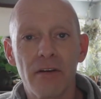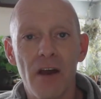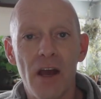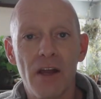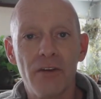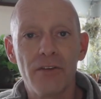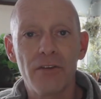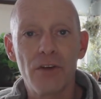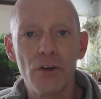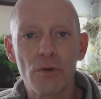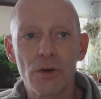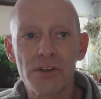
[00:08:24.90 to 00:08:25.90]
And
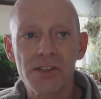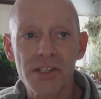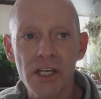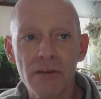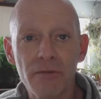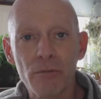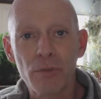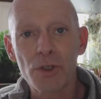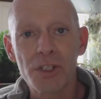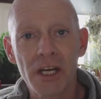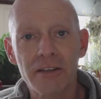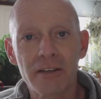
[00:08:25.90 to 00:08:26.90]
you were safe and
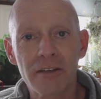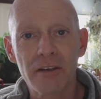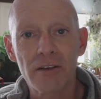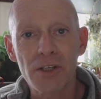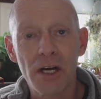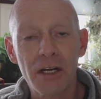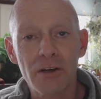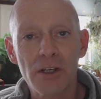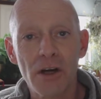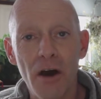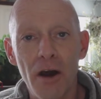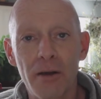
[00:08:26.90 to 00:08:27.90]
protected the entire
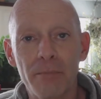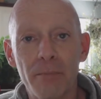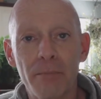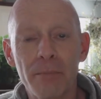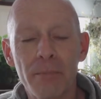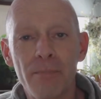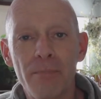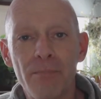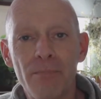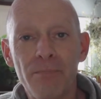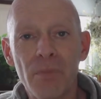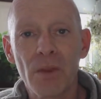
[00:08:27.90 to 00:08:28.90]
time.
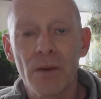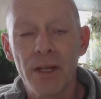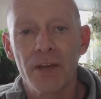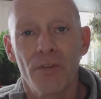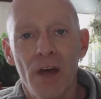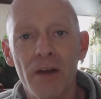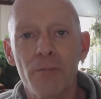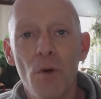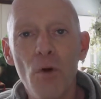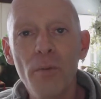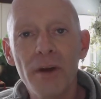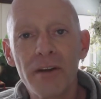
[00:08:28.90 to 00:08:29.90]
And at that
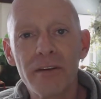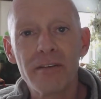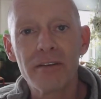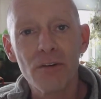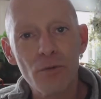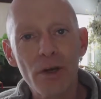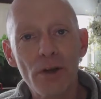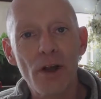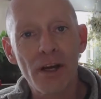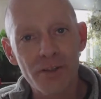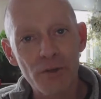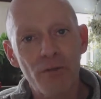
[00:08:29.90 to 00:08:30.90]
moment, you
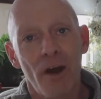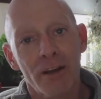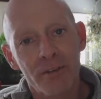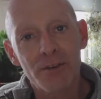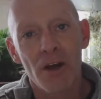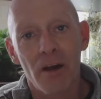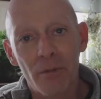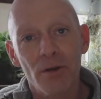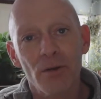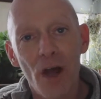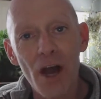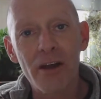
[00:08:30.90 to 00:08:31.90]
realize you've had the time of
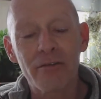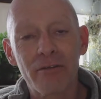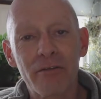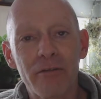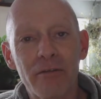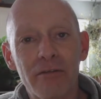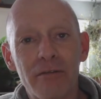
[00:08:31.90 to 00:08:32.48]
your life.